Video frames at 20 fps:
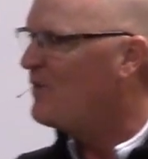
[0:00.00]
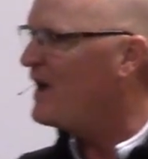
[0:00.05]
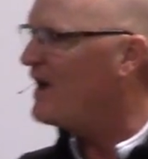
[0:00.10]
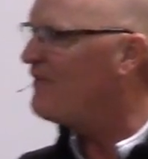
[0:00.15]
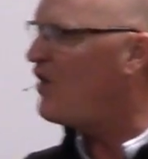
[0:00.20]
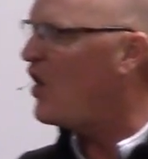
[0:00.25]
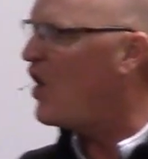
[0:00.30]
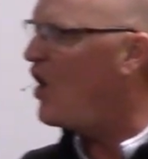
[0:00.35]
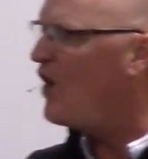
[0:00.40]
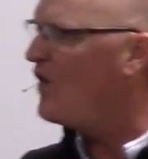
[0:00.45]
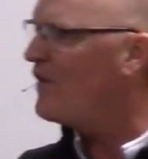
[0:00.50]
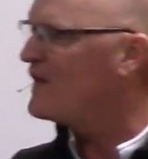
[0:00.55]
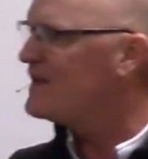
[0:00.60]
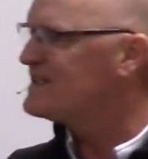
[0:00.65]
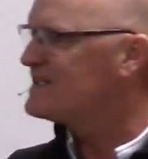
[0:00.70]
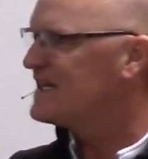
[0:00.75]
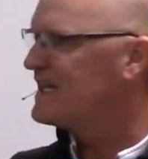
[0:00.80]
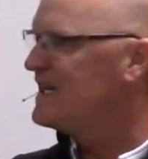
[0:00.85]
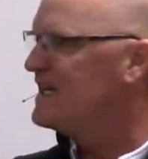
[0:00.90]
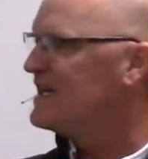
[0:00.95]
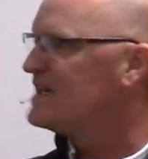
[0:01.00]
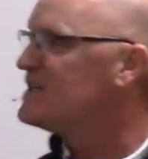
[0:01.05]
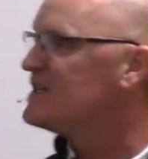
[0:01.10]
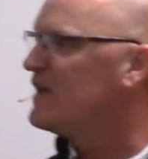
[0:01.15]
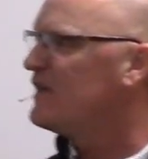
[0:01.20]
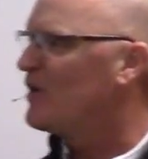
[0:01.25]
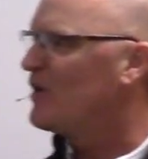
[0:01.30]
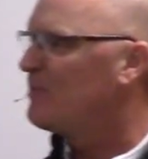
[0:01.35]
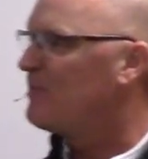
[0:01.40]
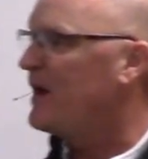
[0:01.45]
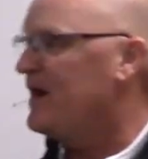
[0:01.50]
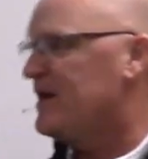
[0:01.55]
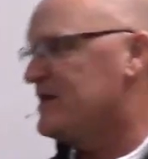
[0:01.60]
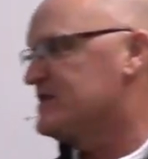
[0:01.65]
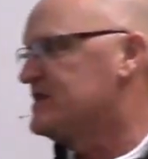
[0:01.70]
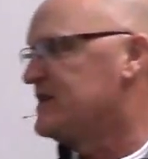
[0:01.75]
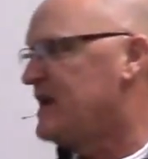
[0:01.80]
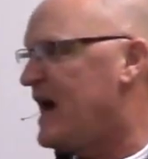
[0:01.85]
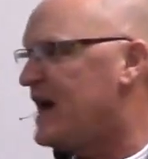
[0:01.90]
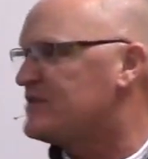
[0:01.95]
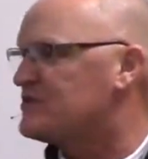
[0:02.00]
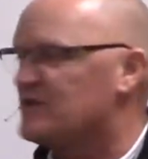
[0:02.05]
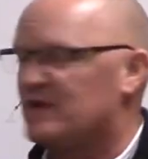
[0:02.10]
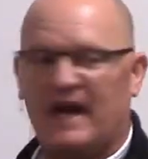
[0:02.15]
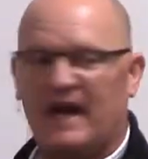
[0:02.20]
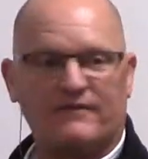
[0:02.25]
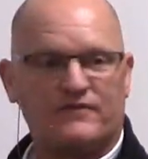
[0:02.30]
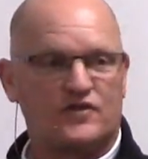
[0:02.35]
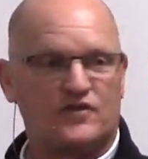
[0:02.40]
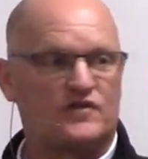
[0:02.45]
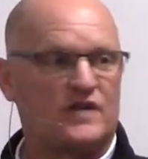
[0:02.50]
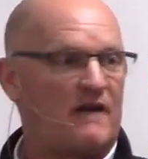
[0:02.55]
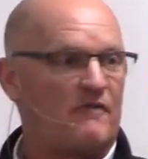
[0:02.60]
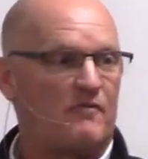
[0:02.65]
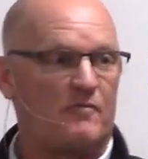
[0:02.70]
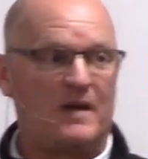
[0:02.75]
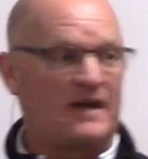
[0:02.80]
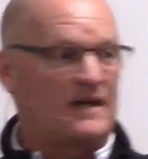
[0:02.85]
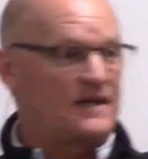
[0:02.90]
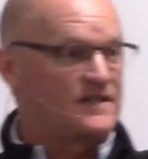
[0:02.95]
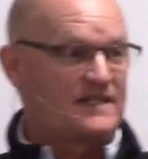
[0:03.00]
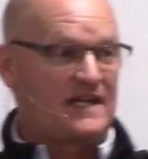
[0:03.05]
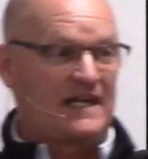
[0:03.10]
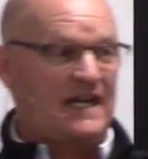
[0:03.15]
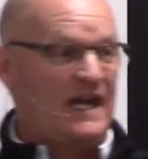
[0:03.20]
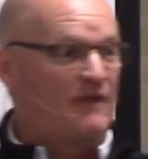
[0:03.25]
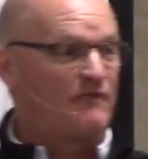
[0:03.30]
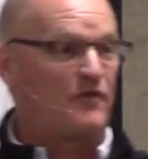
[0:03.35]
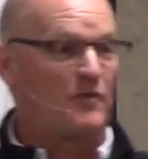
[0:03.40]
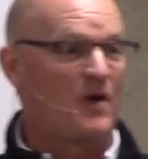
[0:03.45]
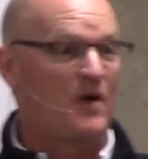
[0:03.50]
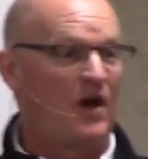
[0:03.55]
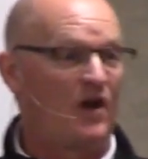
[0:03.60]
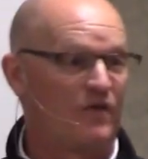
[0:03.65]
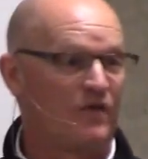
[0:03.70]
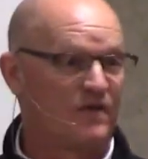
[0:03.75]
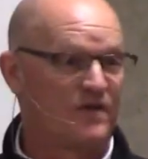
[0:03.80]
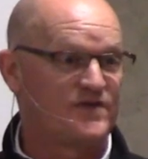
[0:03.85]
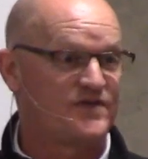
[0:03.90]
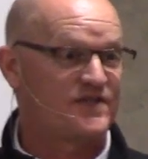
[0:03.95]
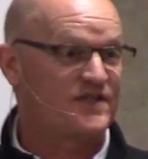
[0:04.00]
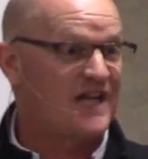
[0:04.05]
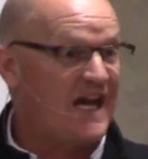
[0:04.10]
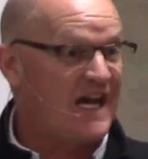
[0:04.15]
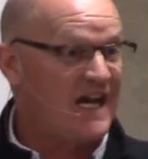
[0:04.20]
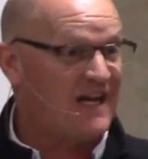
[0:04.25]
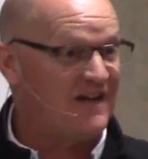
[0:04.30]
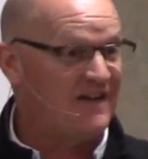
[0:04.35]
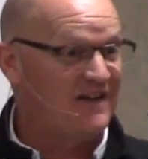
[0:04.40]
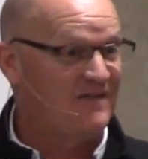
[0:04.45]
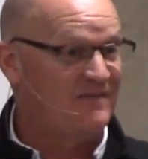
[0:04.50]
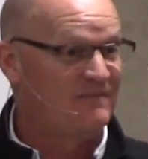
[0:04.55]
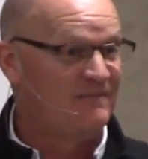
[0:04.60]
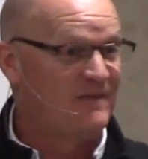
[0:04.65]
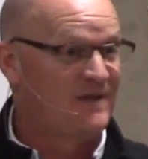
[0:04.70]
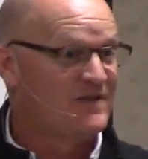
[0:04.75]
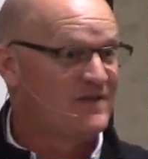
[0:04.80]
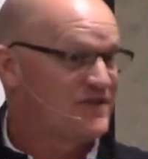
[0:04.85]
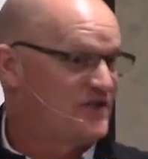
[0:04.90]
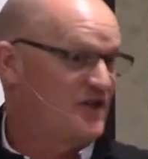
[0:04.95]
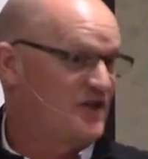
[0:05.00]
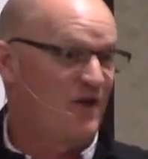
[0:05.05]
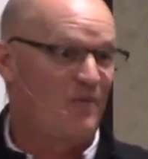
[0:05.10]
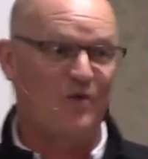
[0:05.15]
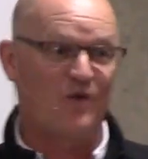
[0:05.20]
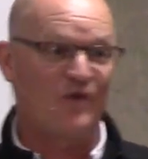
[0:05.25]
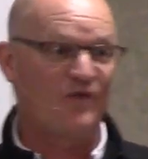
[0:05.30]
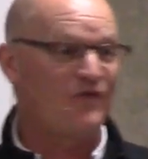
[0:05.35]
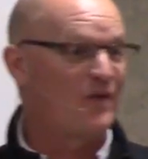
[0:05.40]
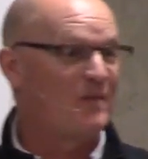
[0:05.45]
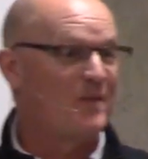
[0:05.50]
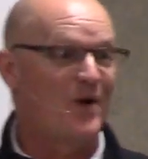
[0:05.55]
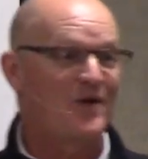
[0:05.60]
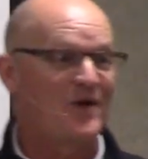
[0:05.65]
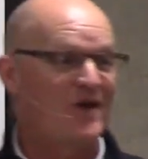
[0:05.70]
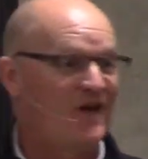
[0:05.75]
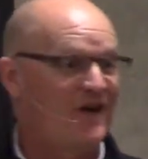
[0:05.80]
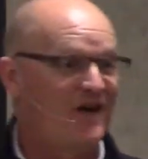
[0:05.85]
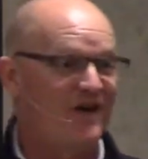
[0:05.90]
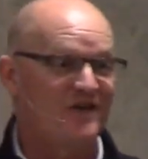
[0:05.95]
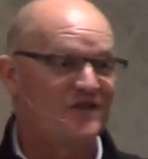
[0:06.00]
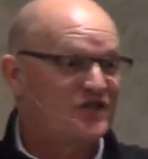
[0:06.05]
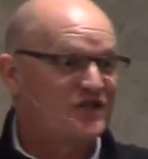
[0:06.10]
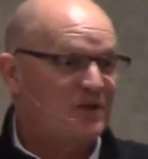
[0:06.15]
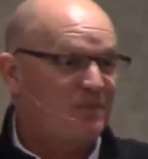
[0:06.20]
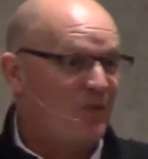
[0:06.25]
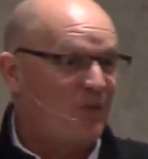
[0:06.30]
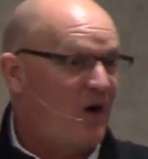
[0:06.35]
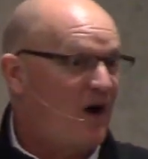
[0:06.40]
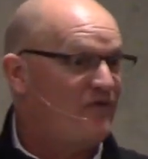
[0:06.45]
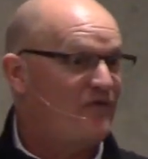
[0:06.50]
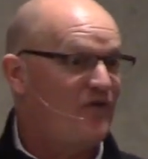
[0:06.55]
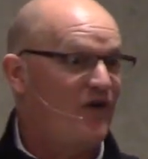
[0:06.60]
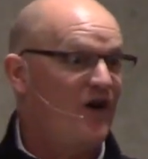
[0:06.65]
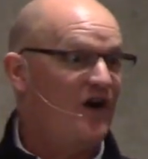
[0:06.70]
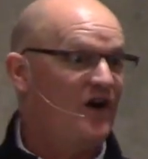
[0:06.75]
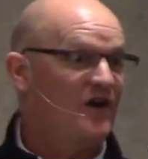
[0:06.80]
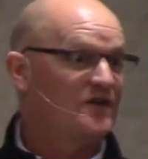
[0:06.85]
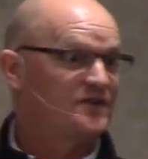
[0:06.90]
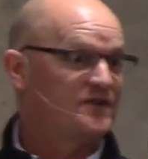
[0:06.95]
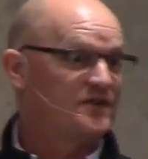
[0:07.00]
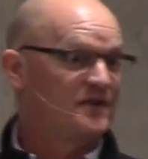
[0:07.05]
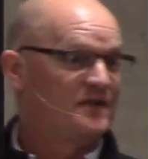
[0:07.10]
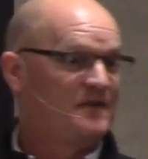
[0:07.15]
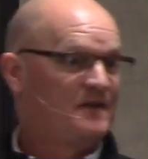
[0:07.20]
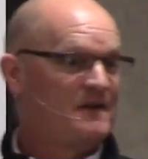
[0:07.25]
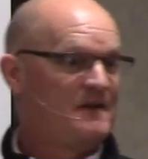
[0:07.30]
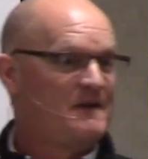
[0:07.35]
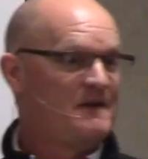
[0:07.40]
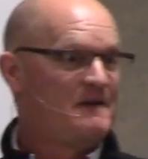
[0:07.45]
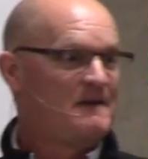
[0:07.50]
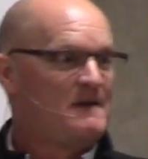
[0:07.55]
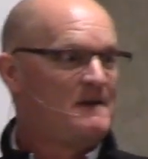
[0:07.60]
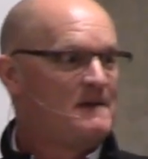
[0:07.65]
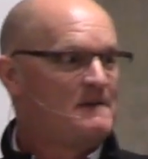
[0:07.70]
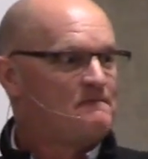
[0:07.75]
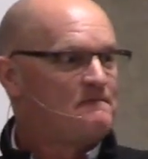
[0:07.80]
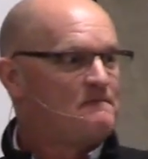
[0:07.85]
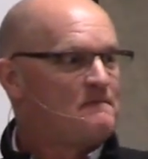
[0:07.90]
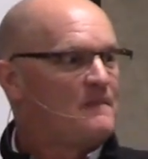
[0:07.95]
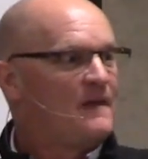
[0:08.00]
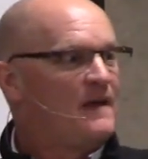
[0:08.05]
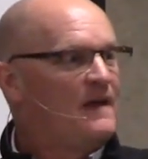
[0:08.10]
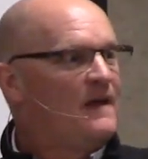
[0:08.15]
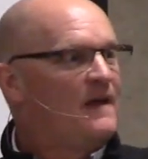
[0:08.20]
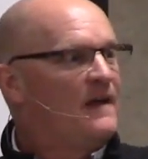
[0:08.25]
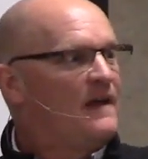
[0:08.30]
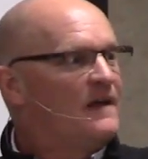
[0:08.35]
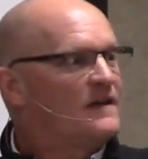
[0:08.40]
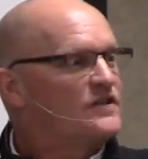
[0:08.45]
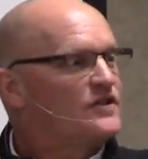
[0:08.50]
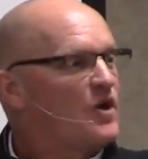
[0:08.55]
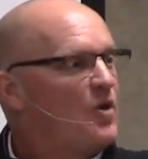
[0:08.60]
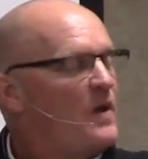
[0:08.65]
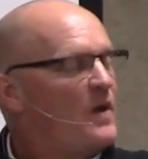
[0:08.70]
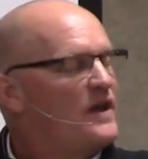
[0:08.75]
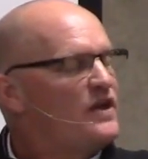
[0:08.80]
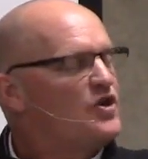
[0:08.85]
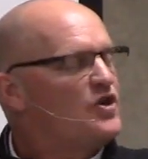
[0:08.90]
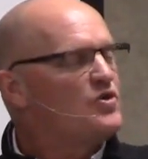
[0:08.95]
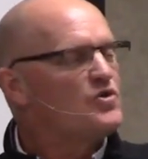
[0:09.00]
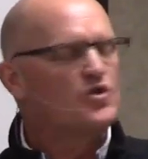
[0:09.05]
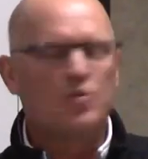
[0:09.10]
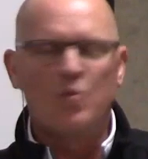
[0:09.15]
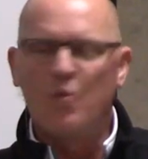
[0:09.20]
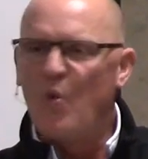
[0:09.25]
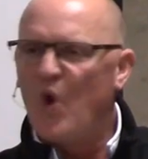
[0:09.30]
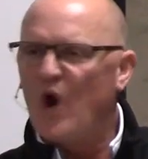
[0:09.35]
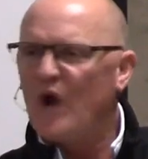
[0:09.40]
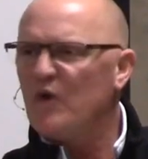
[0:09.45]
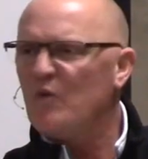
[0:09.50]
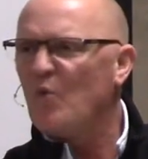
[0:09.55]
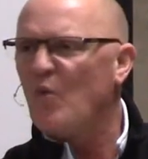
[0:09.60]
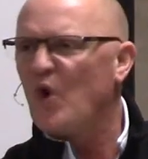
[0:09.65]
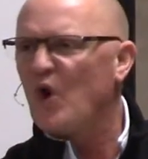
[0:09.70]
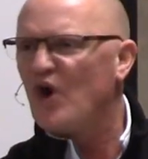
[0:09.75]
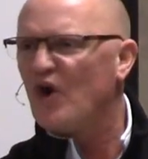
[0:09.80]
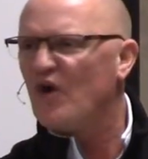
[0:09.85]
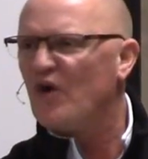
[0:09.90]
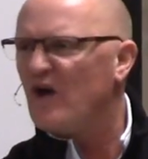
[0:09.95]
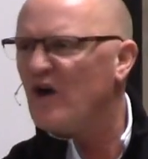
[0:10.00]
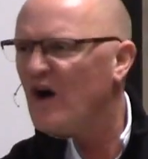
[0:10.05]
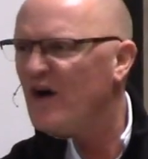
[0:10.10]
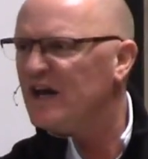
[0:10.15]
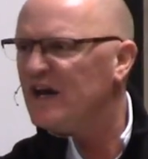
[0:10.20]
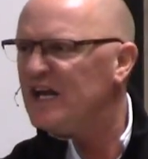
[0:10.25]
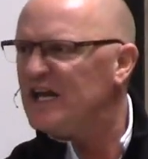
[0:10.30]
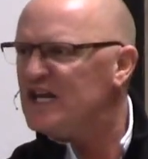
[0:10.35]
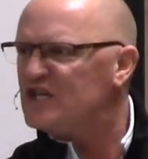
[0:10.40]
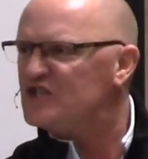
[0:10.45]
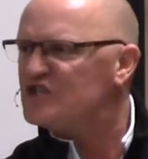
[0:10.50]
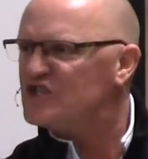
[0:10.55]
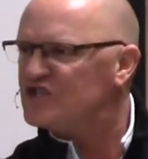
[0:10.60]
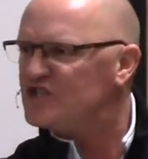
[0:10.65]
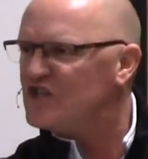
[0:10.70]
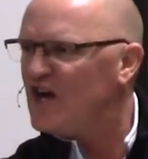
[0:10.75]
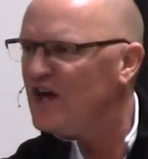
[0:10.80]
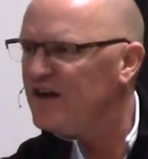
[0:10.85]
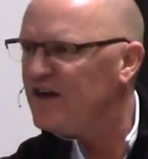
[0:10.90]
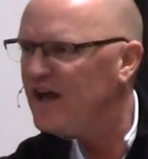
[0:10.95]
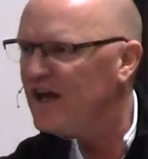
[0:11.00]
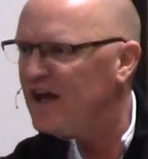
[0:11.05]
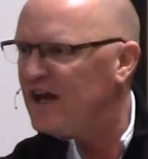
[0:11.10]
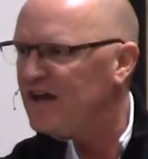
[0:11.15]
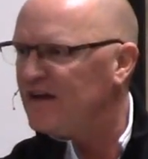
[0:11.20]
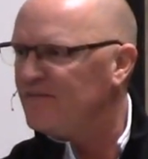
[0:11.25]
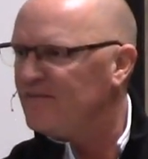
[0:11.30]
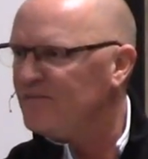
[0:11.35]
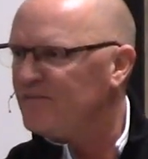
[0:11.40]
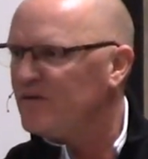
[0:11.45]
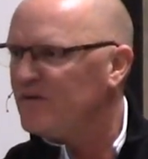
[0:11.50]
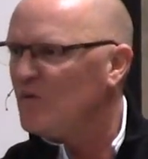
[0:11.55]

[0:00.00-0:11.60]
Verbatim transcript: We have all these kids, and their parents naturally have to drive them in because they came from all over the state. Some were from Eau Claire and Chippewa Falls. So we used one word on each Sunday,